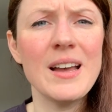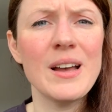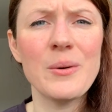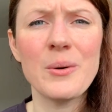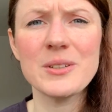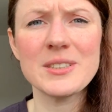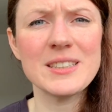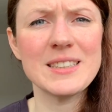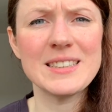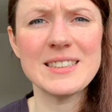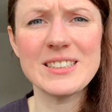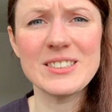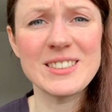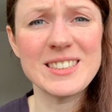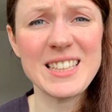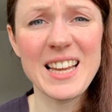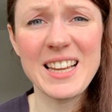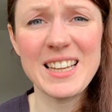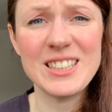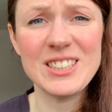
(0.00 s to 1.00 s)
wasn't until
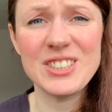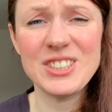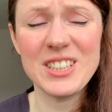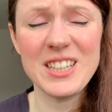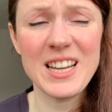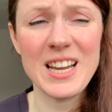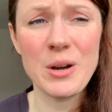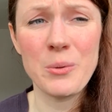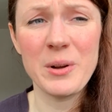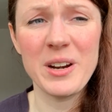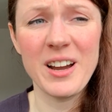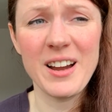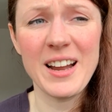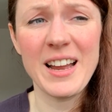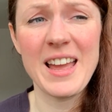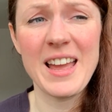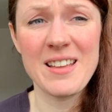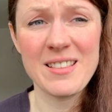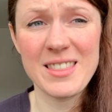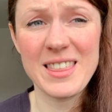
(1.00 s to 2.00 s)
second year when
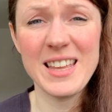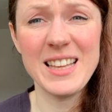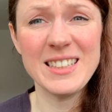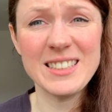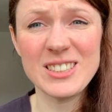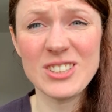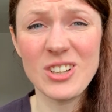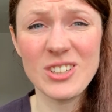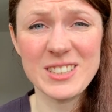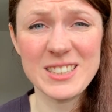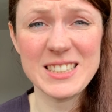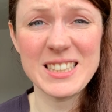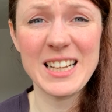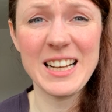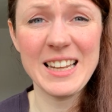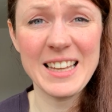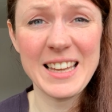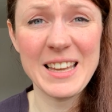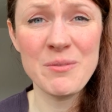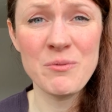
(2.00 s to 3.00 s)
things started to
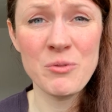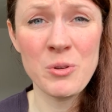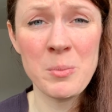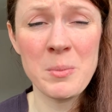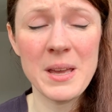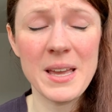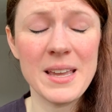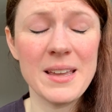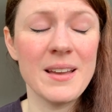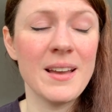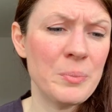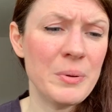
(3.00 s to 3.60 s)
click in for me.